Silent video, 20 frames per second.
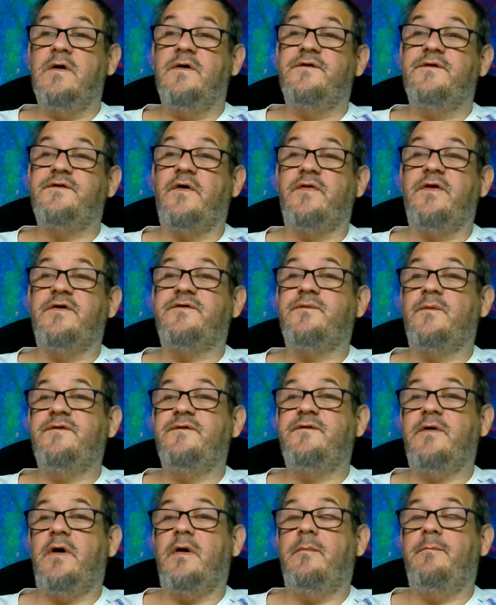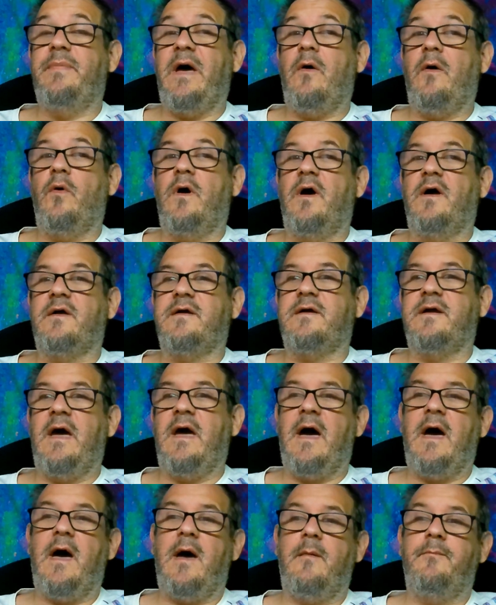So this one's about a
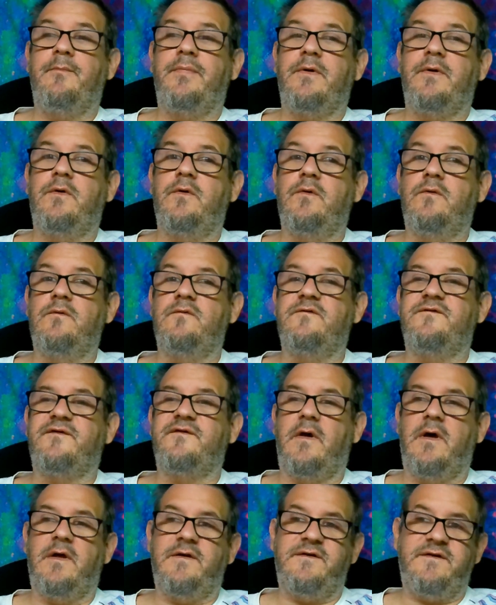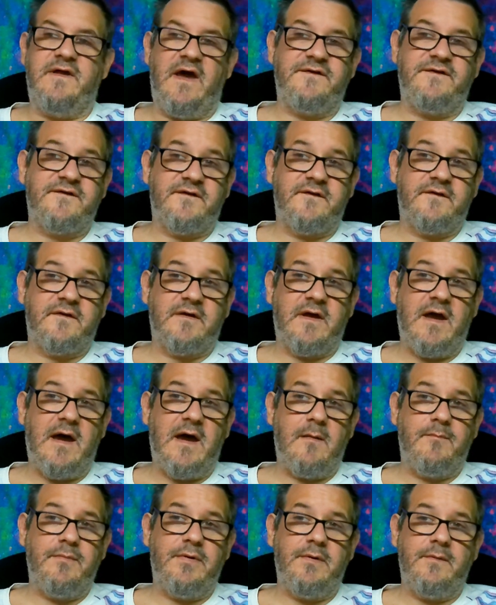cop who's a desk
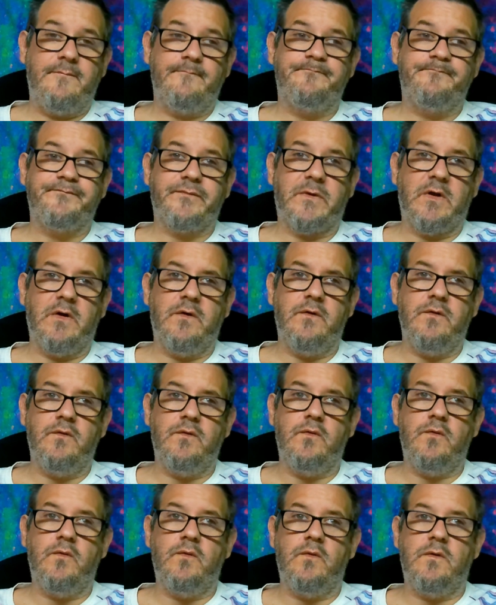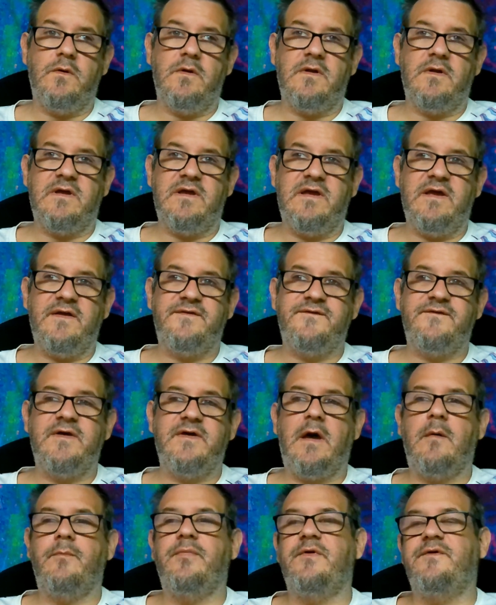cop who gets
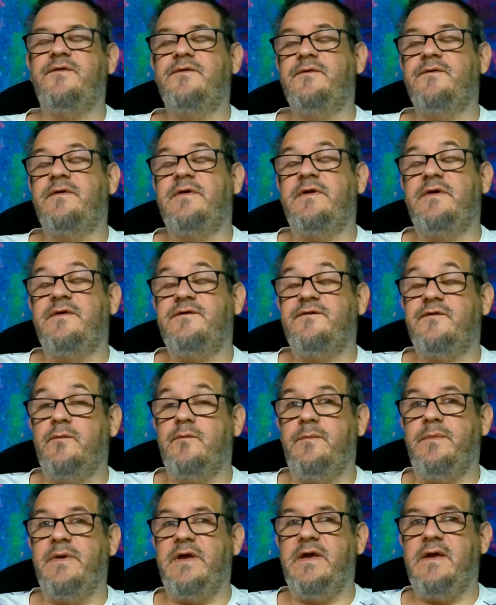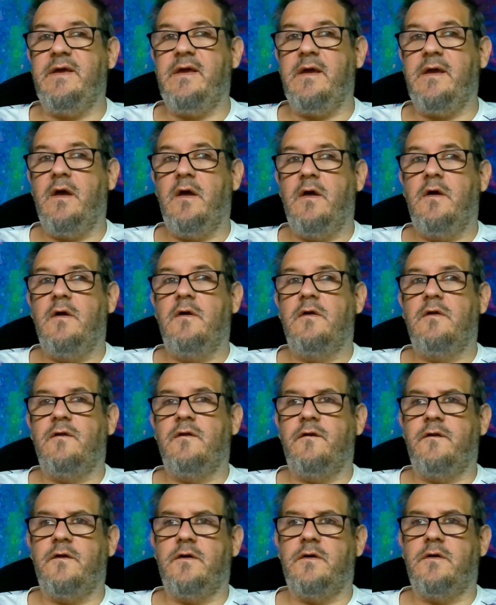the opportunity to be
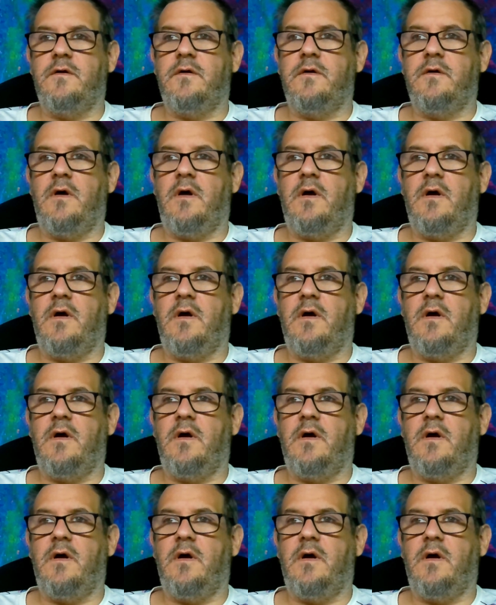the